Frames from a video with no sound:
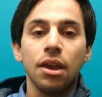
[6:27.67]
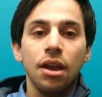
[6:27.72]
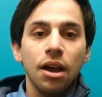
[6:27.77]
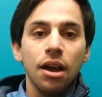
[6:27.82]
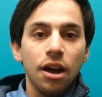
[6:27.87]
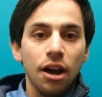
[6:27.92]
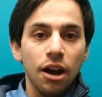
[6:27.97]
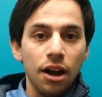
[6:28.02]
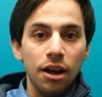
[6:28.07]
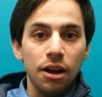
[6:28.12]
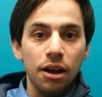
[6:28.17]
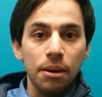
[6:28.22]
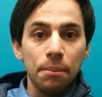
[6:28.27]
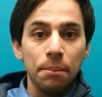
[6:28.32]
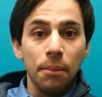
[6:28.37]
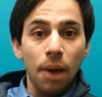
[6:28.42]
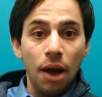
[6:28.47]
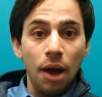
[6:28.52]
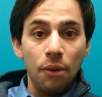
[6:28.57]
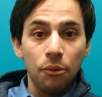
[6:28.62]
I
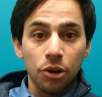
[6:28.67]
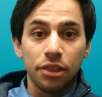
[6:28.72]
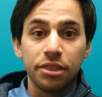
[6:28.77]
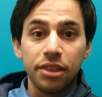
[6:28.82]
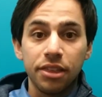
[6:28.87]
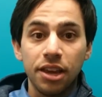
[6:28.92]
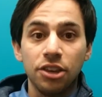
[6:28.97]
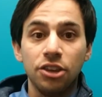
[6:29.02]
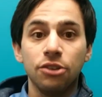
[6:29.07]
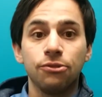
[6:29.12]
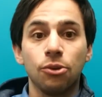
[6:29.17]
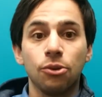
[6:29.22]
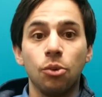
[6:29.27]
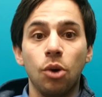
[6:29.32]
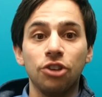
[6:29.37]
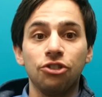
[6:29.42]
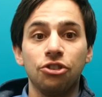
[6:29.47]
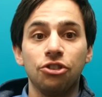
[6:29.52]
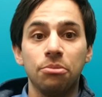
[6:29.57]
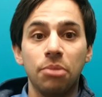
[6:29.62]
want to thank you for
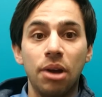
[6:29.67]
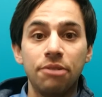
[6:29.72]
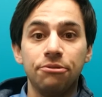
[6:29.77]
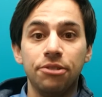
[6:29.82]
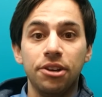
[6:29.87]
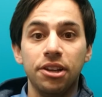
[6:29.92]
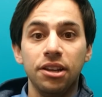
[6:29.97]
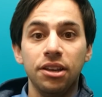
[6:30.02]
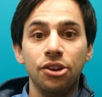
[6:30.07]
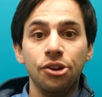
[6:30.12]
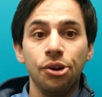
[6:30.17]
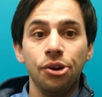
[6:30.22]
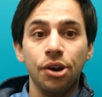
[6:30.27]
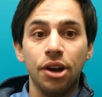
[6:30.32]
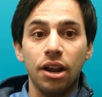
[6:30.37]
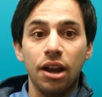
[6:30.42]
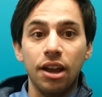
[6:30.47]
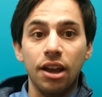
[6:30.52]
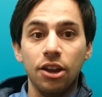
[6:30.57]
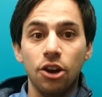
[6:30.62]
watching my video, and
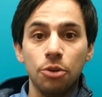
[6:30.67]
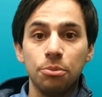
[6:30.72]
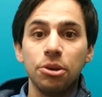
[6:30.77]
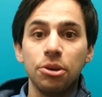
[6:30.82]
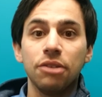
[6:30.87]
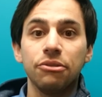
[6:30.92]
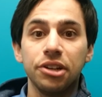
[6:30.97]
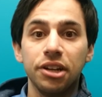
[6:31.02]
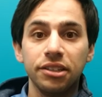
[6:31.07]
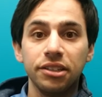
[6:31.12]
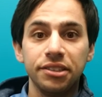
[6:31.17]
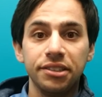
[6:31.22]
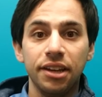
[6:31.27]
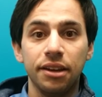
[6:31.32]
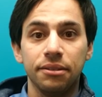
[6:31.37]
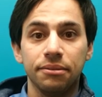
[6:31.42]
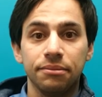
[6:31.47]
I hope you have a nice day.